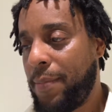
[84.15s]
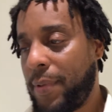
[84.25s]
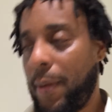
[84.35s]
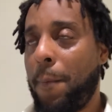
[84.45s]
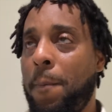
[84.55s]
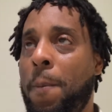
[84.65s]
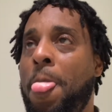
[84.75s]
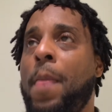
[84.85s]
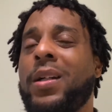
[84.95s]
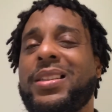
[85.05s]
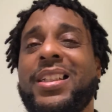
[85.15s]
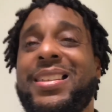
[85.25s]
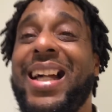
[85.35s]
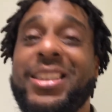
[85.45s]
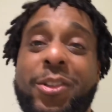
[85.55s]
and She's
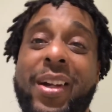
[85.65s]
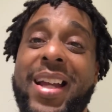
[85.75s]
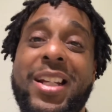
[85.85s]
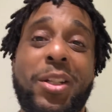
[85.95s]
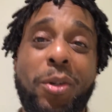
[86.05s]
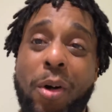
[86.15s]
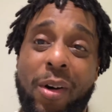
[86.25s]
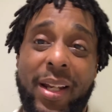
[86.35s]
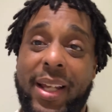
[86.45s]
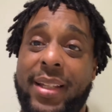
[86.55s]
not trying to do all that.